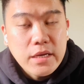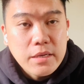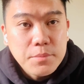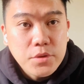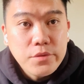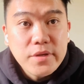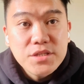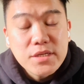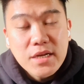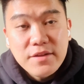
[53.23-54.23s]
I'm
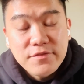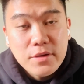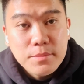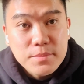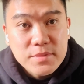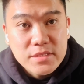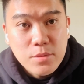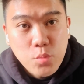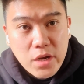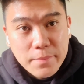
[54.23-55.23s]
originally from
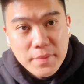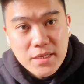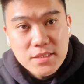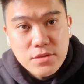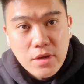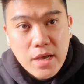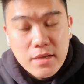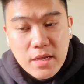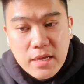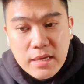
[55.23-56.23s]
Zamboanga Peninsula.
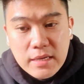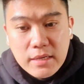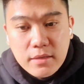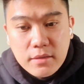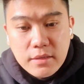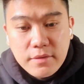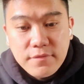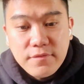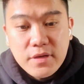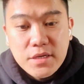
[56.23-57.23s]
I
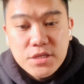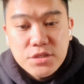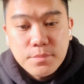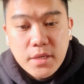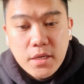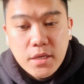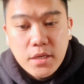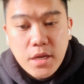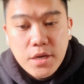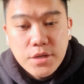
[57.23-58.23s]
finished my
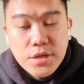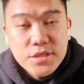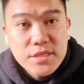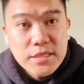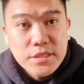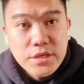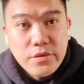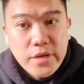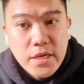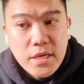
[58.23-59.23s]
nursing
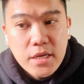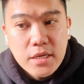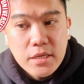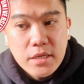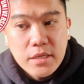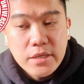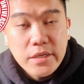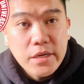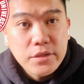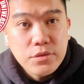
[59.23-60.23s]
degree in the
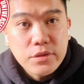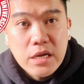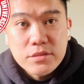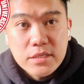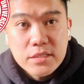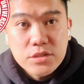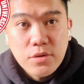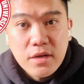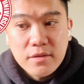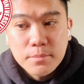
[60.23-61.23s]
year
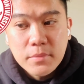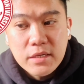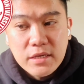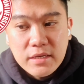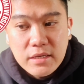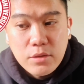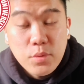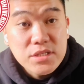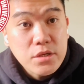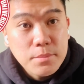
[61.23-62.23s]
2012 in
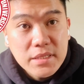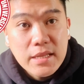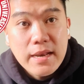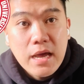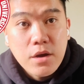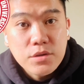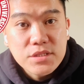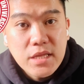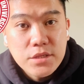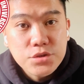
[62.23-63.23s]
Western Mindanao State